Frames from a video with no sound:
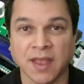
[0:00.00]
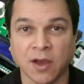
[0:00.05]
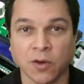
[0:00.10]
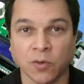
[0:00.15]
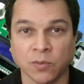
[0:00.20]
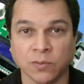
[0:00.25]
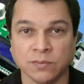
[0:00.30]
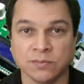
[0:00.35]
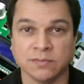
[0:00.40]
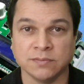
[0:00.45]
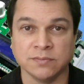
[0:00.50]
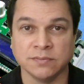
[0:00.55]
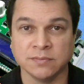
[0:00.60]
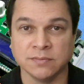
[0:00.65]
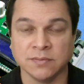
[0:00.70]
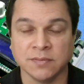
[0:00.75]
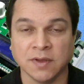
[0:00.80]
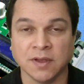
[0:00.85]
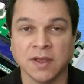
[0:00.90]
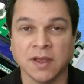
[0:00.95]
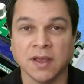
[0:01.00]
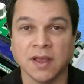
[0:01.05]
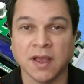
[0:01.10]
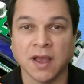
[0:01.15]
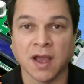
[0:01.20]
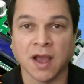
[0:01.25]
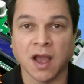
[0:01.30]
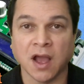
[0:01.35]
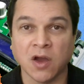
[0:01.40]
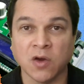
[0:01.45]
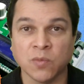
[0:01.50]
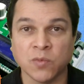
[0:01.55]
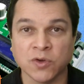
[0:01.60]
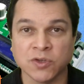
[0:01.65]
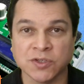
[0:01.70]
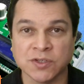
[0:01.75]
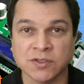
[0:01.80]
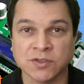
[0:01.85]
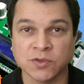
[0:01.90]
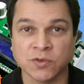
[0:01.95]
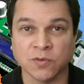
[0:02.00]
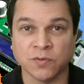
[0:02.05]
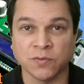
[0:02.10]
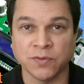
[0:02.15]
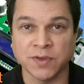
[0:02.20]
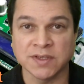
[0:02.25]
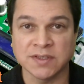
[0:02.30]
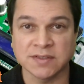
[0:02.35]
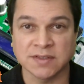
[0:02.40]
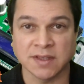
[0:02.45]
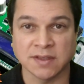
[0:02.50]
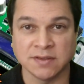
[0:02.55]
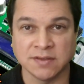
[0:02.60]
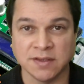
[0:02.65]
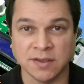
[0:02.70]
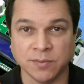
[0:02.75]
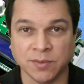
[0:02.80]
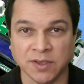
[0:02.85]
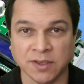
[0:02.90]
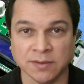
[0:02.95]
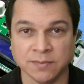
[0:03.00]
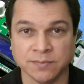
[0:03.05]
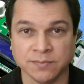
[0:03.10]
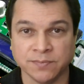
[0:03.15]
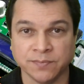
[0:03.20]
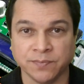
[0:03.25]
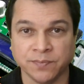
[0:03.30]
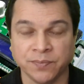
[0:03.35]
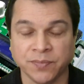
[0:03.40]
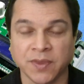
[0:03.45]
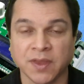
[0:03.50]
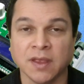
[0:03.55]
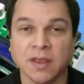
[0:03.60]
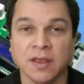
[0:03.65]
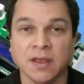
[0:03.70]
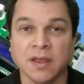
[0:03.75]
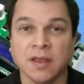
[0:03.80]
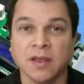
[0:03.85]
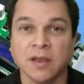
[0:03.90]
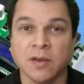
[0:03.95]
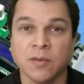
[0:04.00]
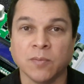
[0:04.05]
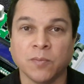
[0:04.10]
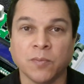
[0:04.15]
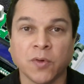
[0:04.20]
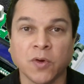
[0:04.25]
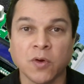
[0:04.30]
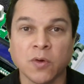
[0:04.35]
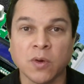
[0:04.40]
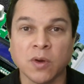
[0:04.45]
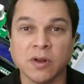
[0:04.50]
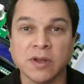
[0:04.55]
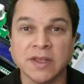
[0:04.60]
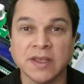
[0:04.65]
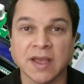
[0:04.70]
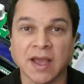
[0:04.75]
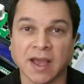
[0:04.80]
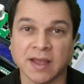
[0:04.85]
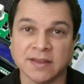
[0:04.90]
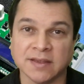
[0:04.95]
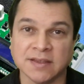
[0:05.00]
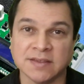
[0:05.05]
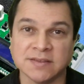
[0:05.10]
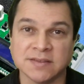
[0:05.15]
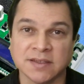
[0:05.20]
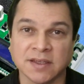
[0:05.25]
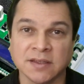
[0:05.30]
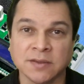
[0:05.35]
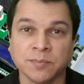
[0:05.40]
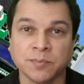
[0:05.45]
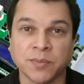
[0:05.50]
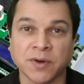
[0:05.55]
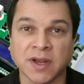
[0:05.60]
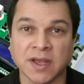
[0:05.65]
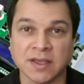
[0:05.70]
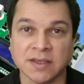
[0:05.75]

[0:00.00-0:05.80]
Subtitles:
Now, how much is to fix that TV? Probably a decent